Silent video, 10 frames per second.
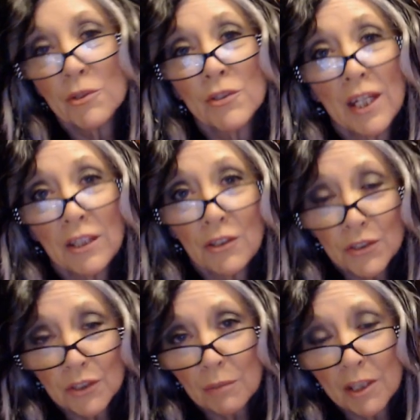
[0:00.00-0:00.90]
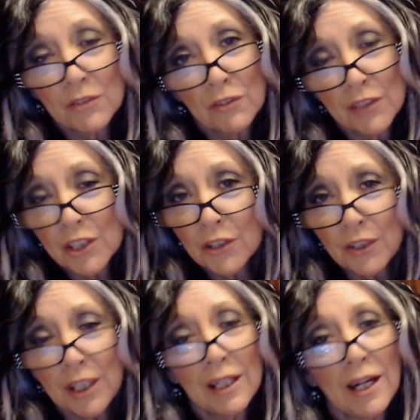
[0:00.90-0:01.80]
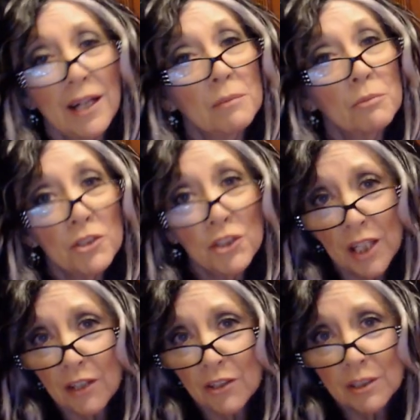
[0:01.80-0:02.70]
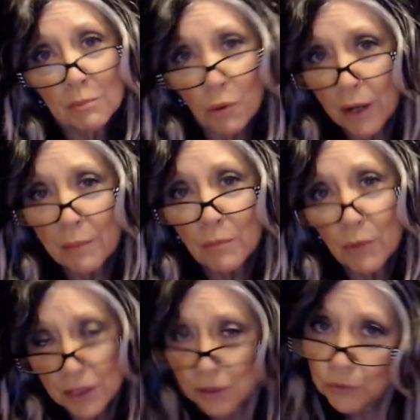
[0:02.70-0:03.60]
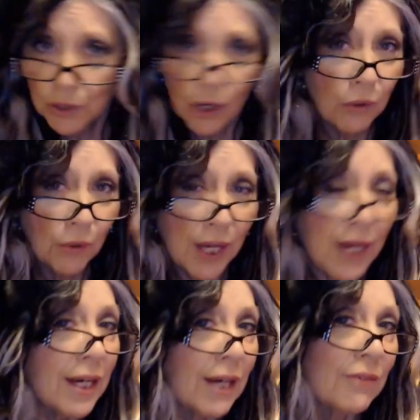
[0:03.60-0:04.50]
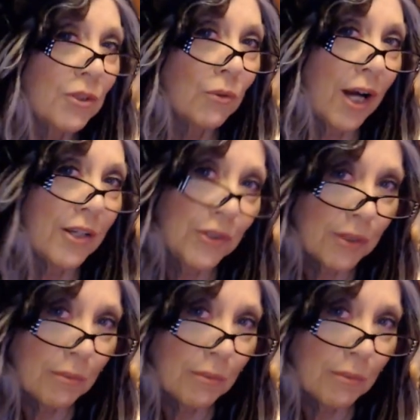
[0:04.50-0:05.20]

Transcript: thank you so much for returning. I appreciate your support more than you know. If you are new to my